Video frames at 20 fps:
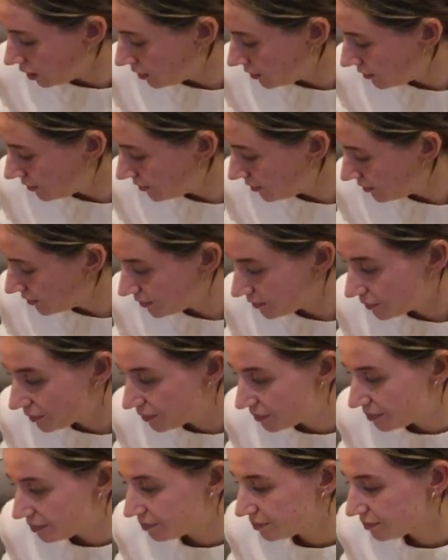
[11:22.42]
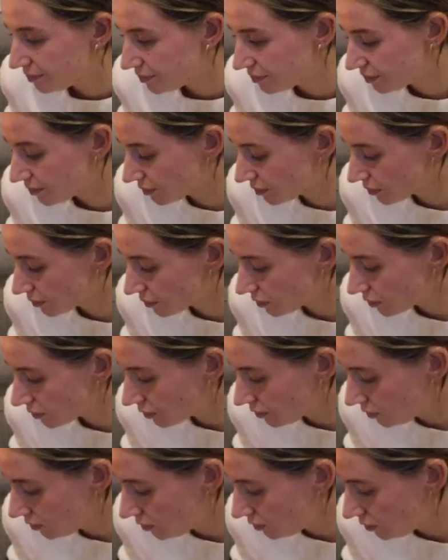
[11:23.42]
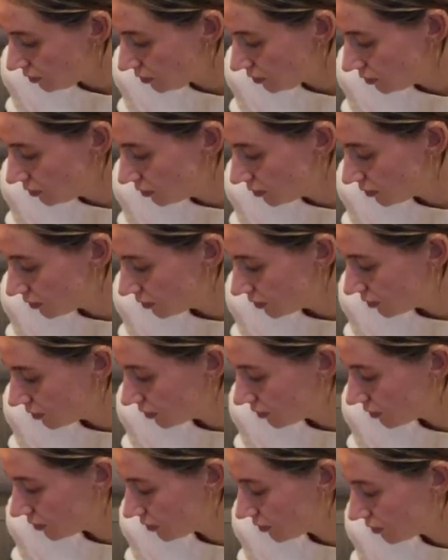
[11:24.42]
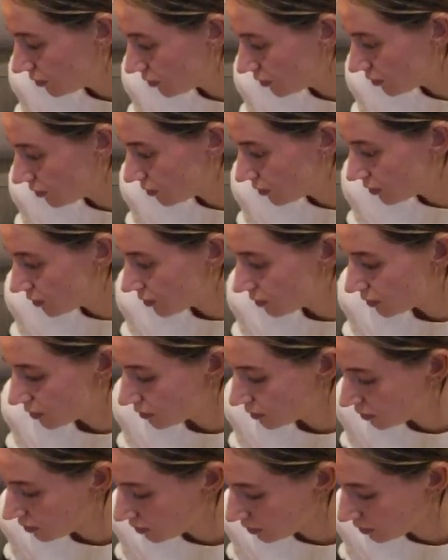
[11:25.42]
[no speech]